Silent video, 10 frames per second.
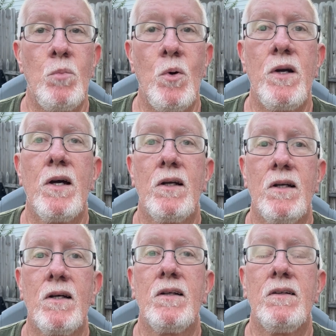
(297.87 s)
point out a
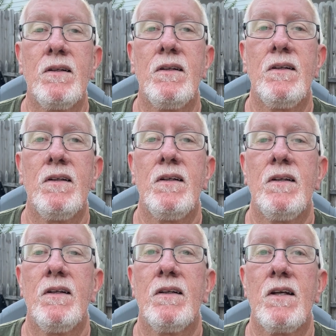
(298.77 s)
lot
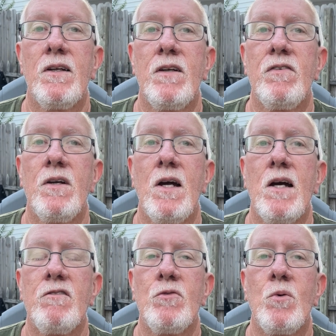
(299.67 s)
of different
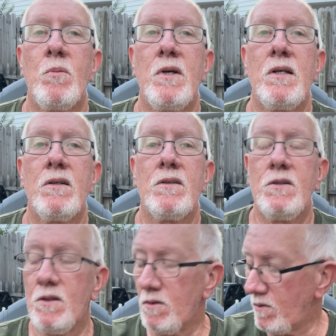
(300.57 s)
knives for me.
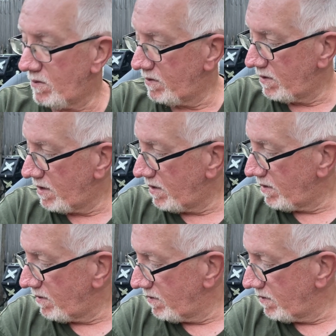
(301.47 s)
So the